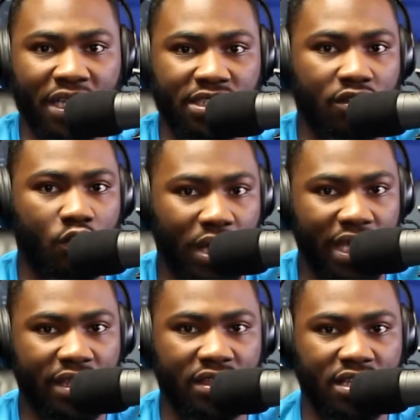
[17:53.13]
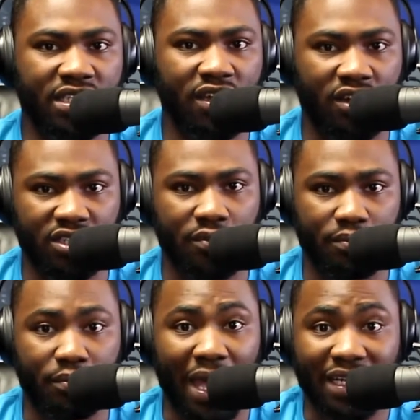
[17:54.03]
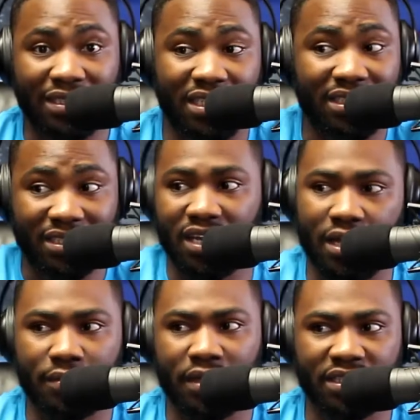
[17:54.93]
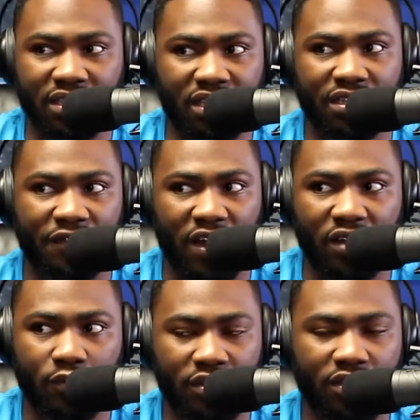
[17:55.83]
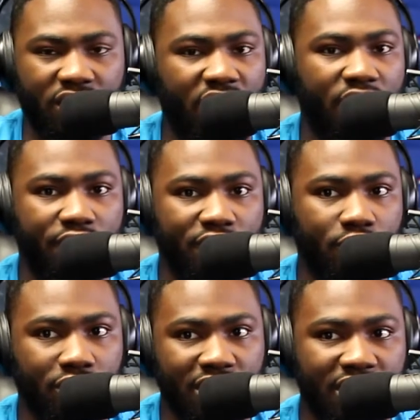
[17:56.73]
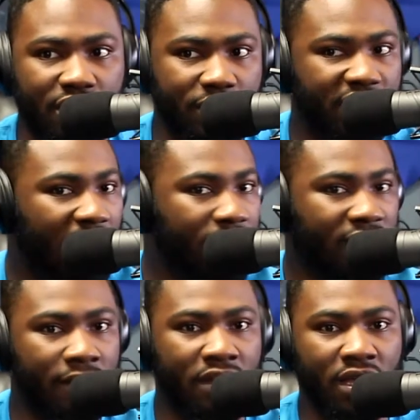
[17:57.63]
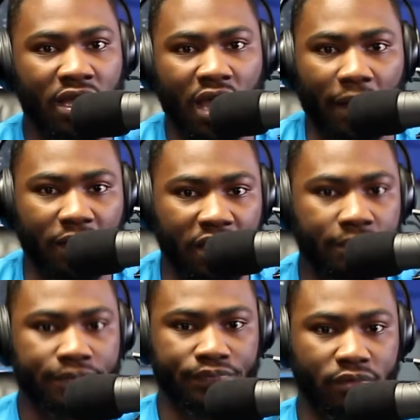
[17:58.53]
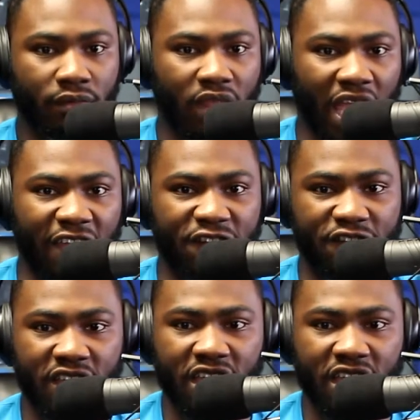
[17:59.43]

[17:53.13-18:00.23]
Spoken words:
based on the way the Seahawks are managed this time is going to define whether or not Russell Wilson is going to re-sign with them. I mean, if